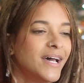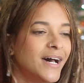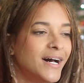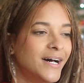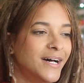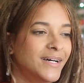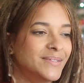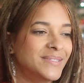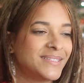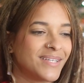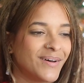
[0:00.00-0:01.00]

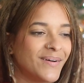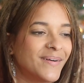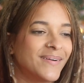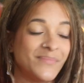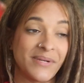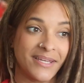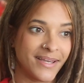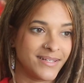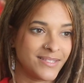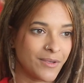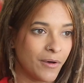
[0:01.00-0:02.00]
Uh, so, but yeah,
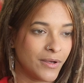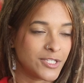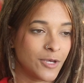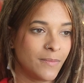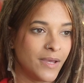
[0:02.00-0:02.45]
it's awesome.